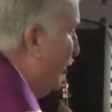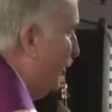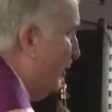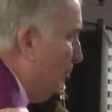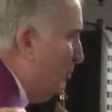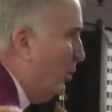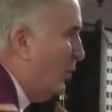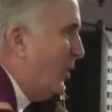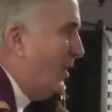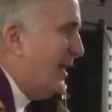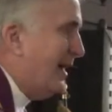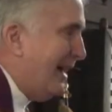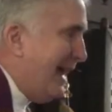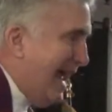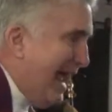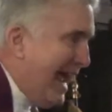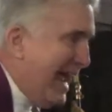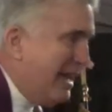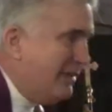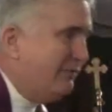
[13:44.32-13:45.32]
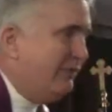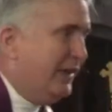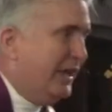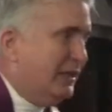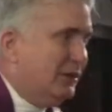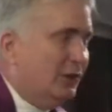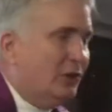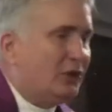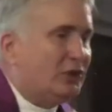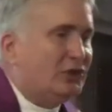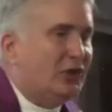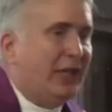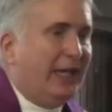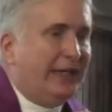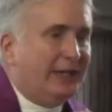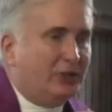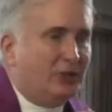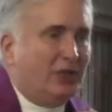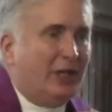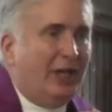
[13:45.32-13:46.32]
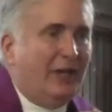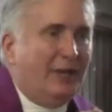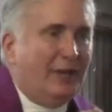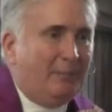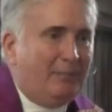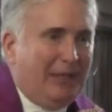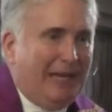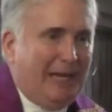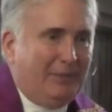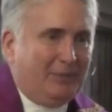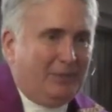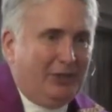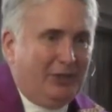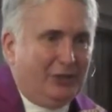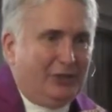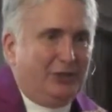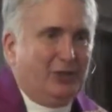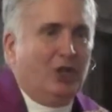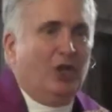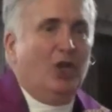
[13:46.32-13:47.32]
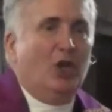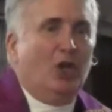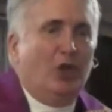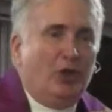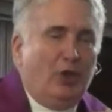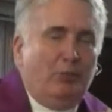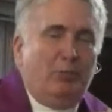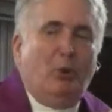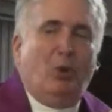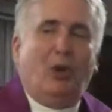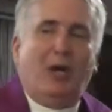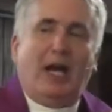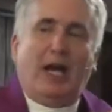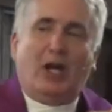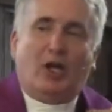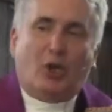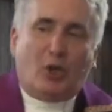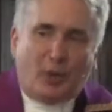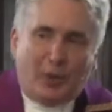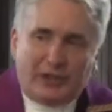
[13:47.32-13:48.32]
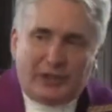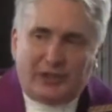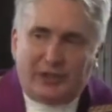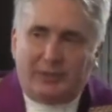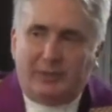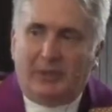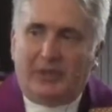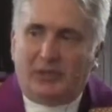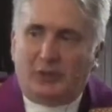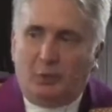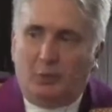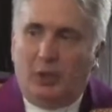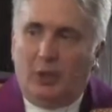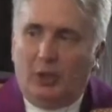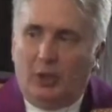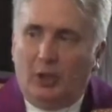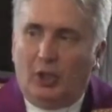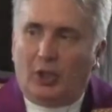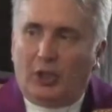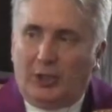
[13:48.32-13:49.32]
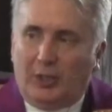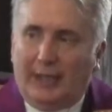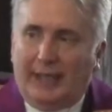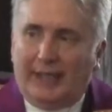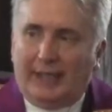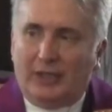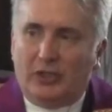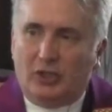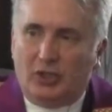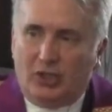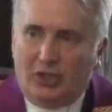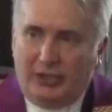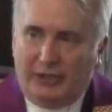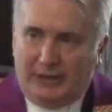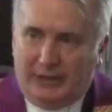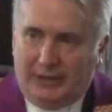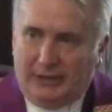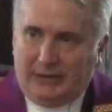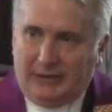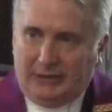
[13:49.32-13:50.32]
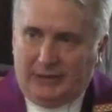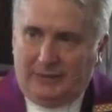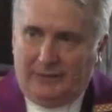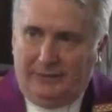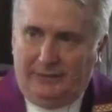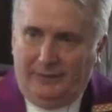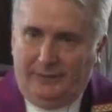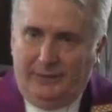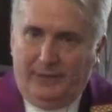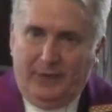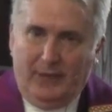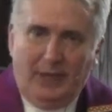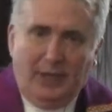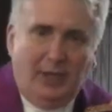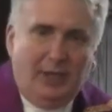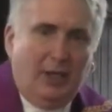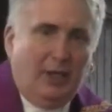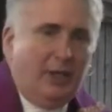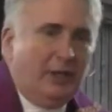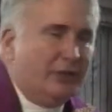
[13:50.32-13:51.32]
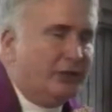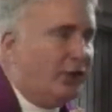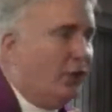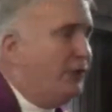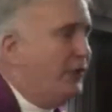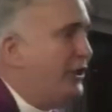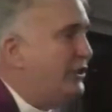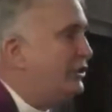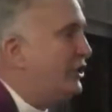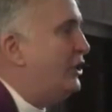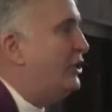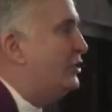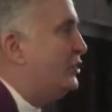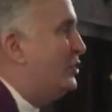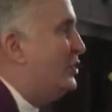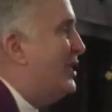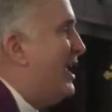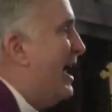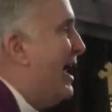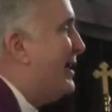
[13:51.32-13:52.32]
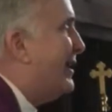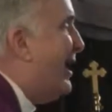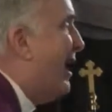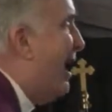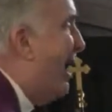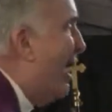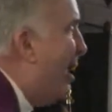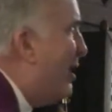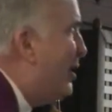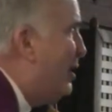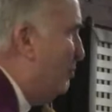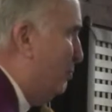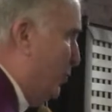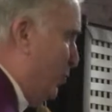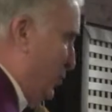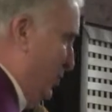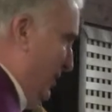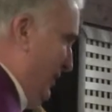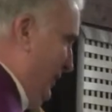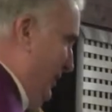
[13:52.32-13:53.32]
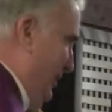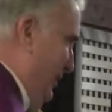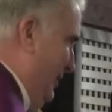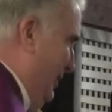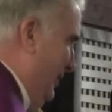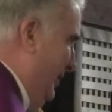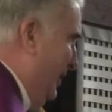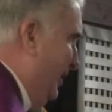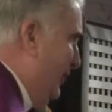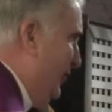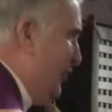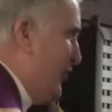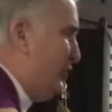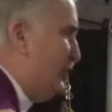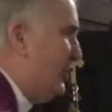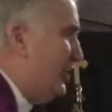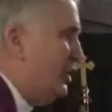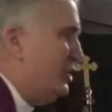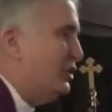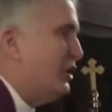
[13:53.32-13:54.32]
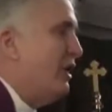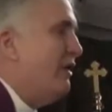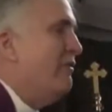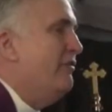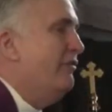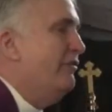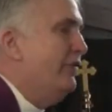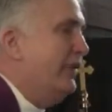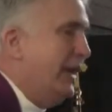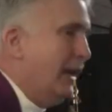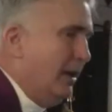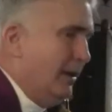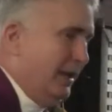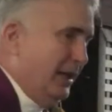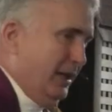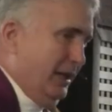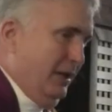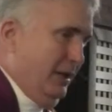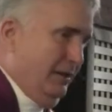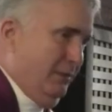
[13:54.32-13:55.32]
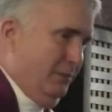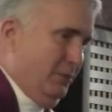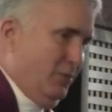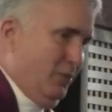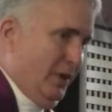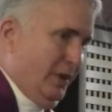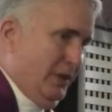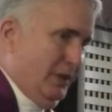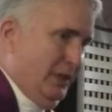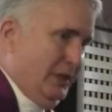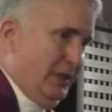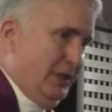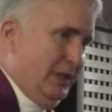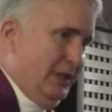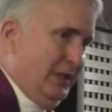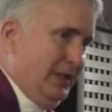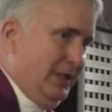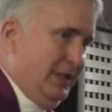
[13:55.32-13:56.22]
The more our Advent looks like John the Baptist, the more our Christmas will look like Jesus. So this is not unimportant. This is very important.